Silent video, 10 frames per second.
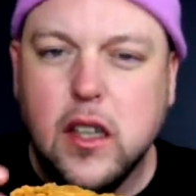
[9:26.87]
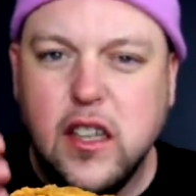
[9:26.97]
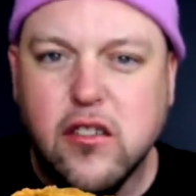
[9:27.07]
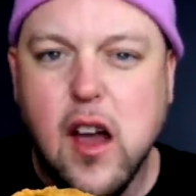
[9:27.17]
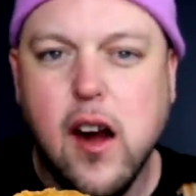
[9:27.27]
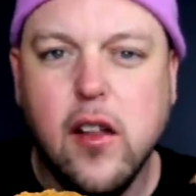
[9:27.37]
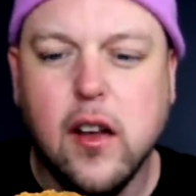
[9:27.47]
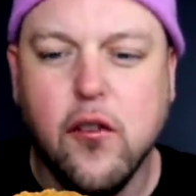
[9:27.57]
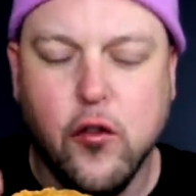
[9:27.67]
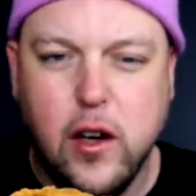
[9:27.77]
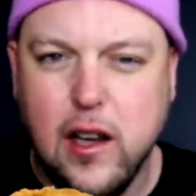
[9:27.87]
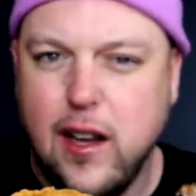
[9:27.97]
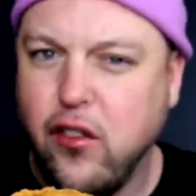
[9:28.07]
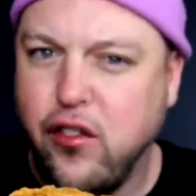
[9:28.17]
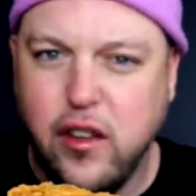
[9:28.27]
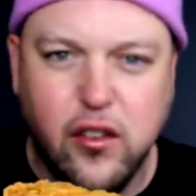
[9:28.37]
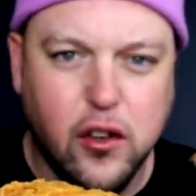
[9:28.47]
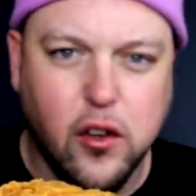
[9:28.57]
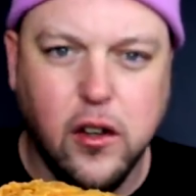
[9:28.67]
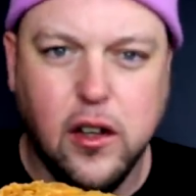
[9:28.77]
he's kind of like a freelance
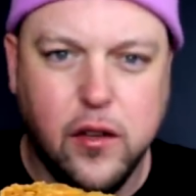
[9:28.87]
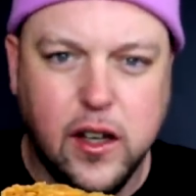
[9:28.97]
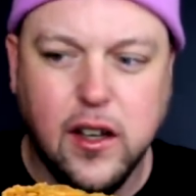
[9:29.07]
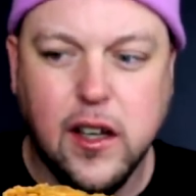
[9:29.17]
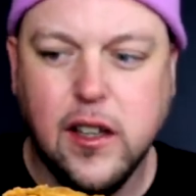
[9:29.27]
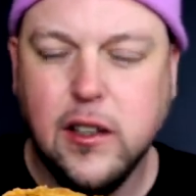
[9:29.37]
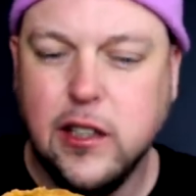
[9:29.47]
seasonal event guy.